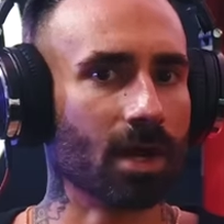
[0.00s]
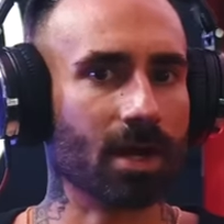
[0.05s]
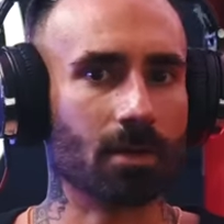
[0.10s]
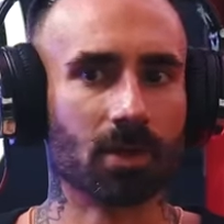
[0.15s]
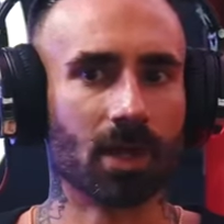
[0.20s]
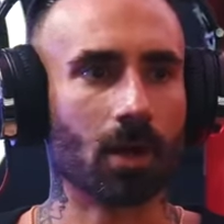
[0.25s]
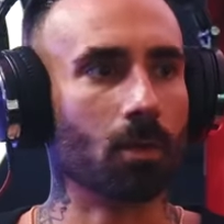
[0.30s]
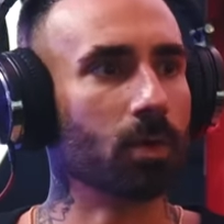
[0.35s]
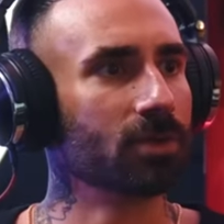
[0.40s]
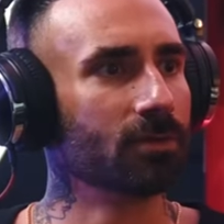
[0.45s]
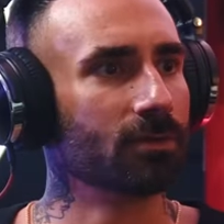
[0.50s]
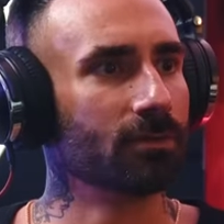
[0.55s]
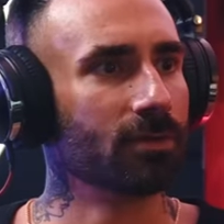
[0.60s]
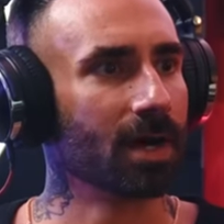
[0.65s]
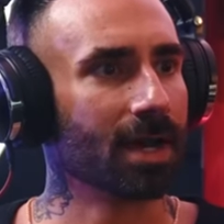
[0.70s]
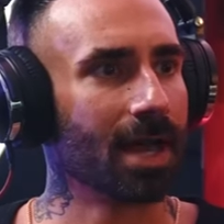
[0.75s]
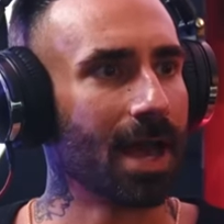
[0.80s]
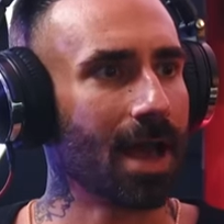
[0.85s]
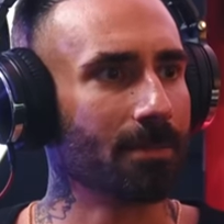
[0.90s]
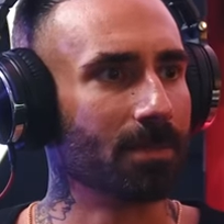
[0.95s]
Right. And we're like, what the
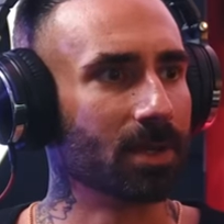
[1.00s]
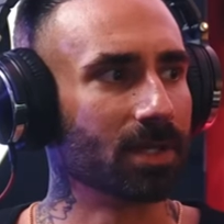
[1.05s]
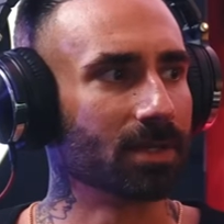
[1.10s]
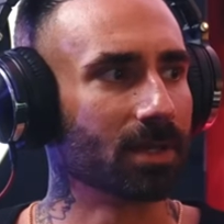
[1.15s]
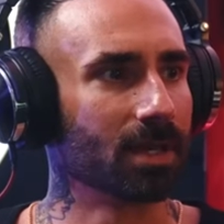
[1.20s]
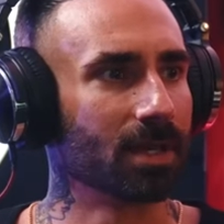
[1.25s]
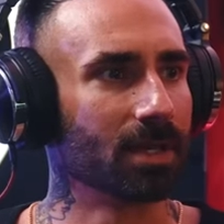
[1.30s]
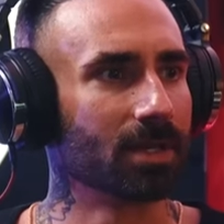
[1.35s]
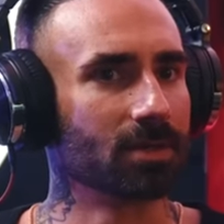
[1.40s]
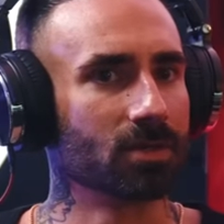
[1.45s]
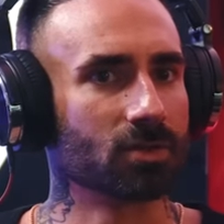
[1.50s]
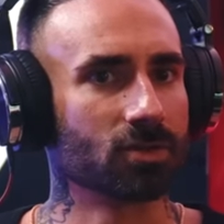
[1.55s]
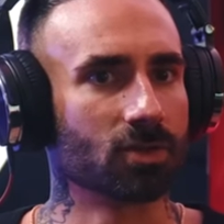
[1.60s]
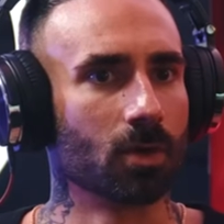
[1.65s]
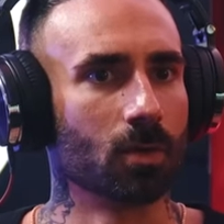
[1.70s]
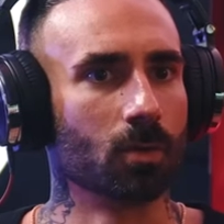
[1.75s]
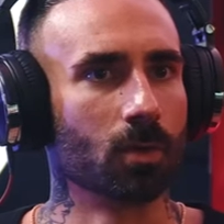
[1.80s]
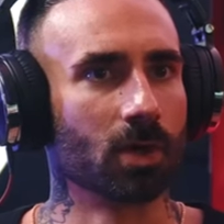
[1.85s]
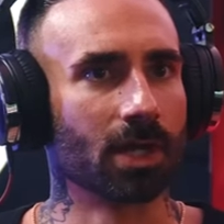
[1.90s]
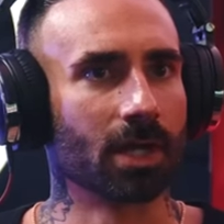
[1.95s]
fuck happened? Like,
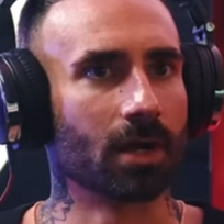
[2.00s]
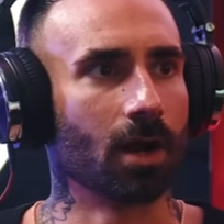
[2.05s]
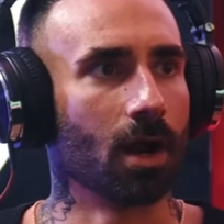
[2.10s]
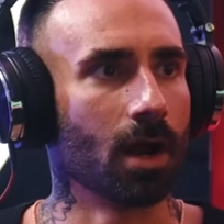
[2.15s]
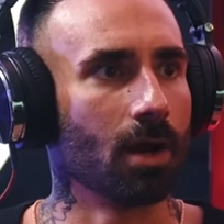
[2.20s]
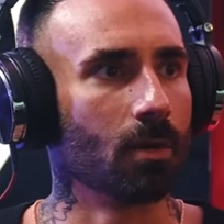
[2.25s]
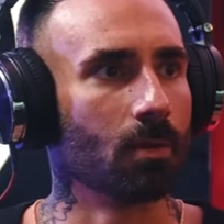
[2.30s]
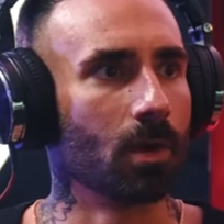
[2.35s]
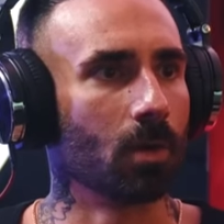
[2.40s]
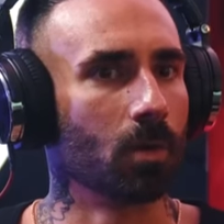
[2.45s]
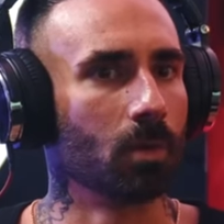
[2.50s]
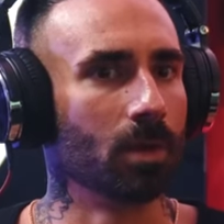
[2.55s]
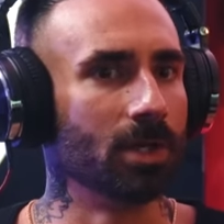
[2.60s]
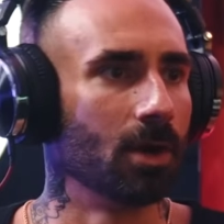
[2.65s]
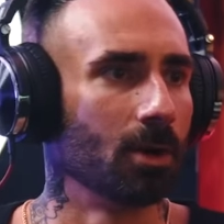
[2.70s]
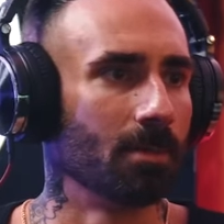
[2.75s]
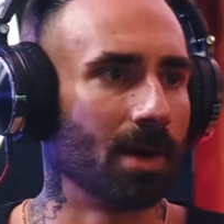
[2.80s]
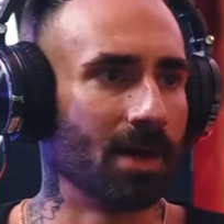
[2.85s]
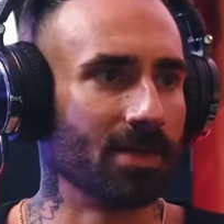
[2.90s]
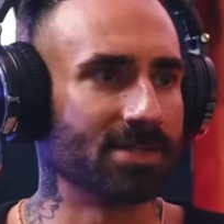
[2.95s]
so we're like, all right, well, we
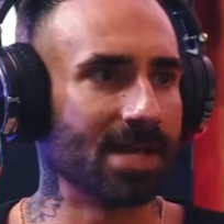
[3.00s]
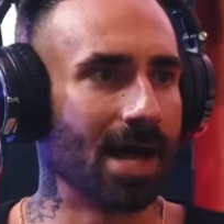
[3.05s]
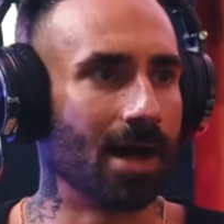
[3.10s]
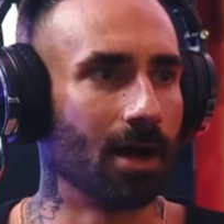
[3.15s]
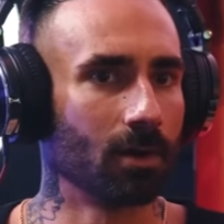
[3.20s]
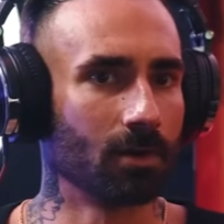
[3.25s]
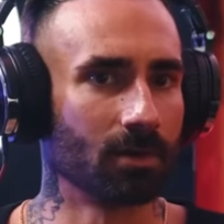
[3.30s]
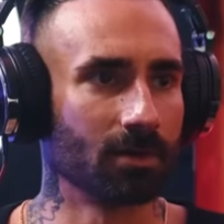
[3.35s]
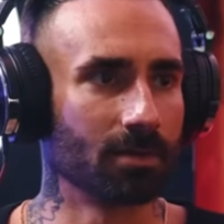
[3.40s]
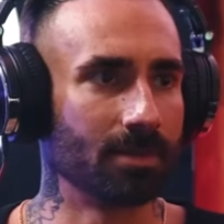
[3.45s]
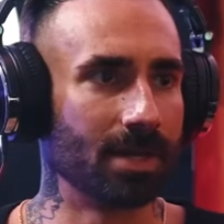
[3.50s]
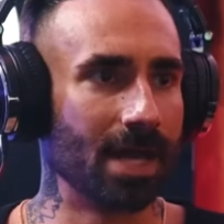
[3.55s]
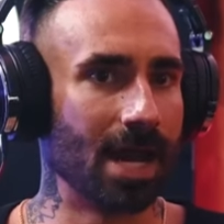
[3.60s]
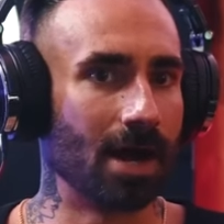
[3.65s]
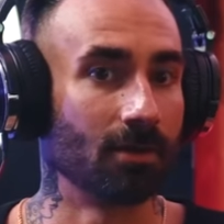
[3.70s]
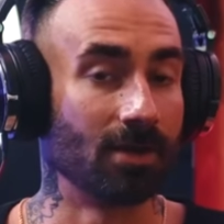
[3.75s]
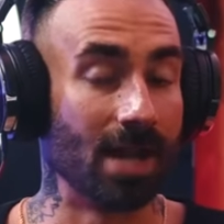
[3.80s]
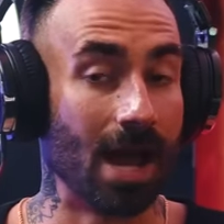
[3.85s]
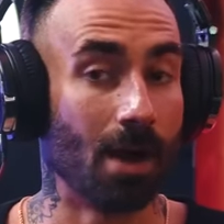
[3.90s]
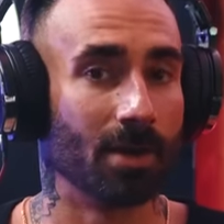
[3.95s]
know about this algorithm
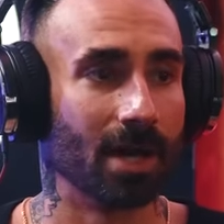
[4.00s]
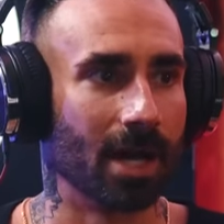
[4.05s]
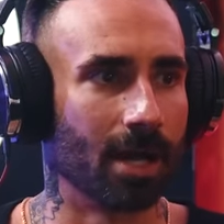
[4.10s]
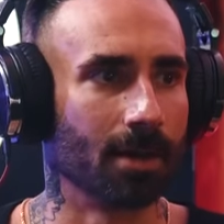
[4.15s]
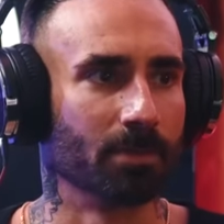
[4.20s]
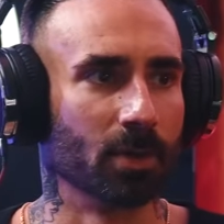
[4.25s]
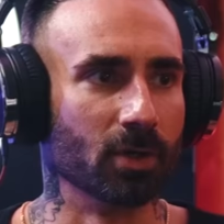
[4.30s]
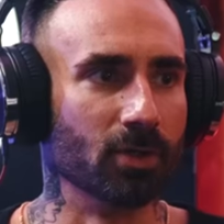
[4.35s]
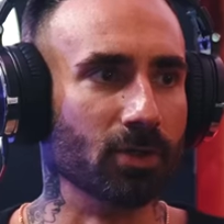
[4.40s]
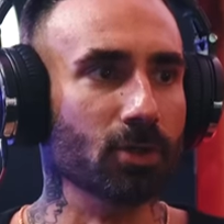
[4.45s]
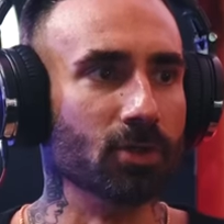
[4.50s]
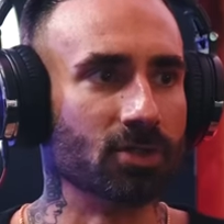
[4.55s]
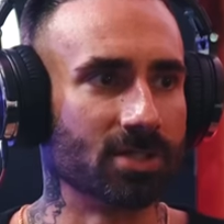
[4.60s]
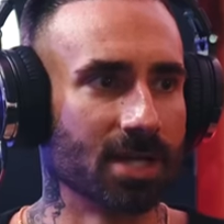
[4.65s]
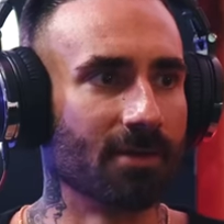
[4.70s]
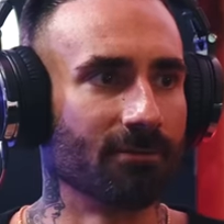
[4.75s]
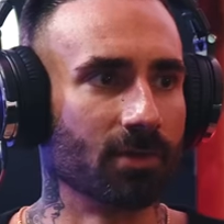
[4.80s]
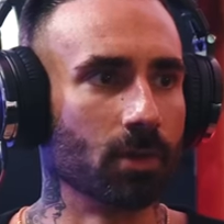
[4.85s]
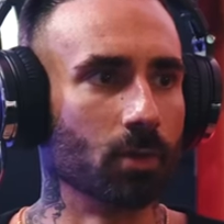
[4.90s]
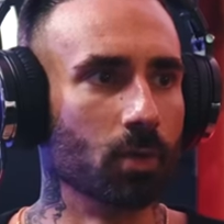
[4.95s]
now. Now we got to
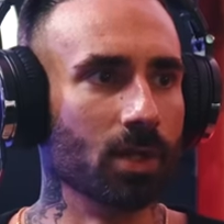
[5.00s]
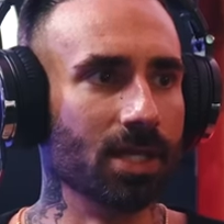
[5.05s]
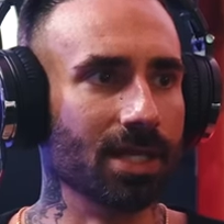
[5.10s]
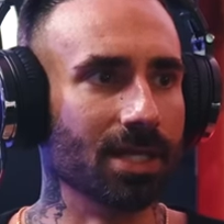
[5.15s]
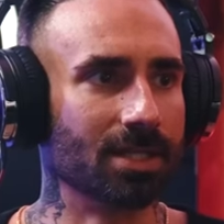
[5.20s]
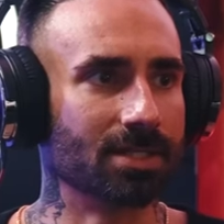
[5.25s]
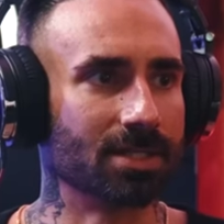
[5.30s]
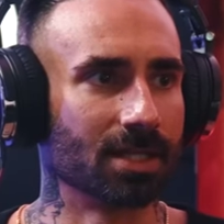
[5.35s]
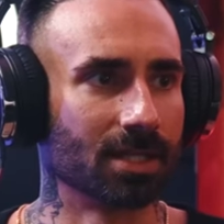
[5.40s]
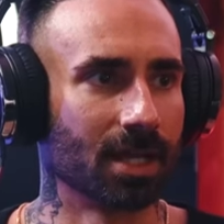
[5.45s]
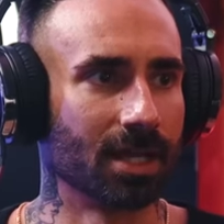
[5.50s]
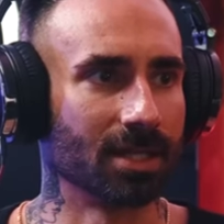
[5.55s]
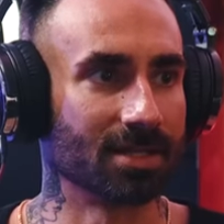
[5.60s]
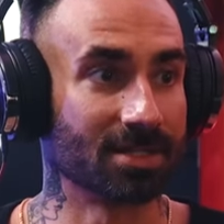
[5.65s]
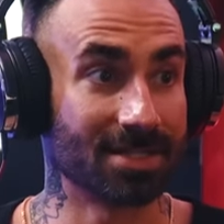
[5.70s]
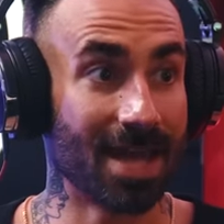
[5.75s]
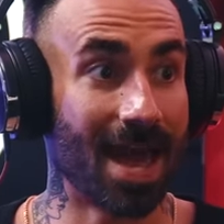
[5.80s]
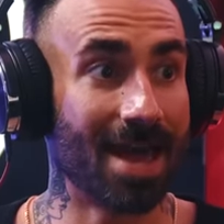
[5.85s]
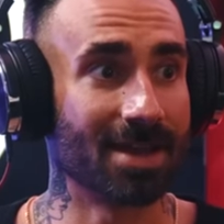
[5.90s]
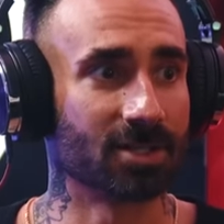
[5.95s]
produce every week to
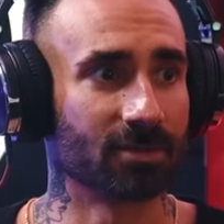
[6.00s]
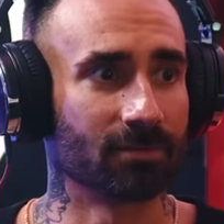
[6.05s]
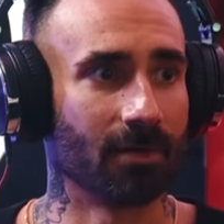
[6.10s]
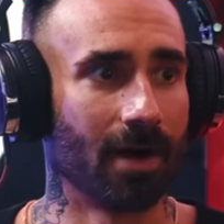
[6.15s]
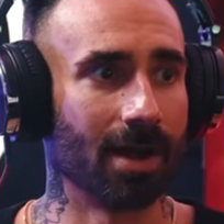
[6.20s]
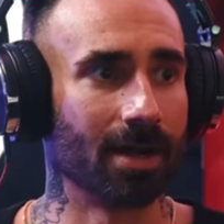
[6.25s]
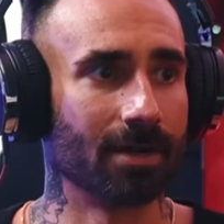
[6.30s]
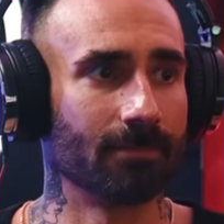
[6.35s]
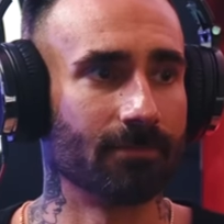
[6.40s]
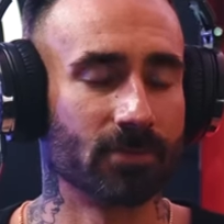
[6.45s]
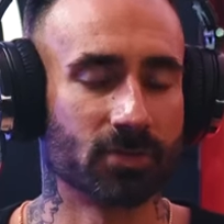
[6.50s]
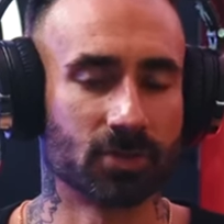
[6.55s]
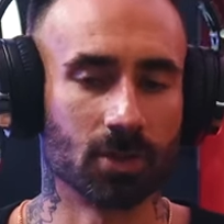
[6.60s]
like satisfy it.